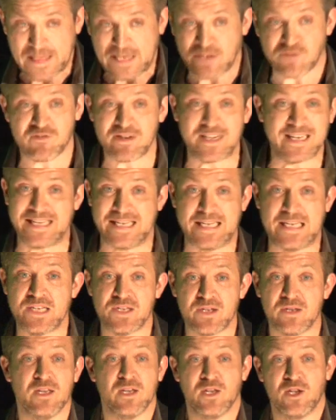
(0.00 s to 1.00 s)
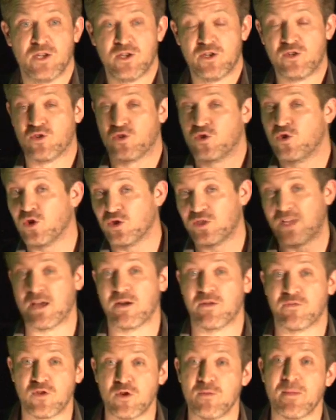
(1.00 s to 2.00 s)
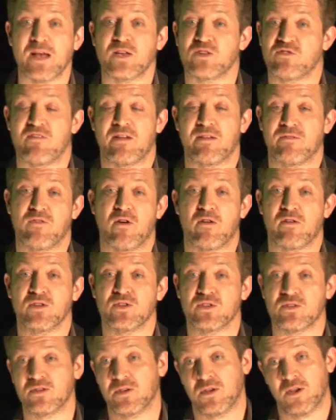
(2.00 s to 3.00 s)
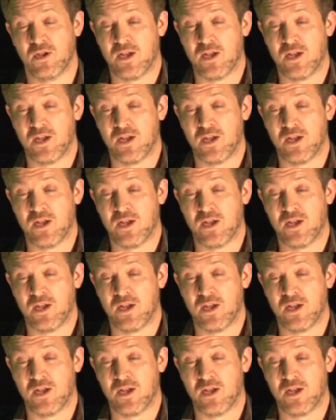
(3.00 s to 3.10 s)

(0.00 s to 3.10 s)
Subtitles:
It's really easy. You just cut down a few miles of rainforest,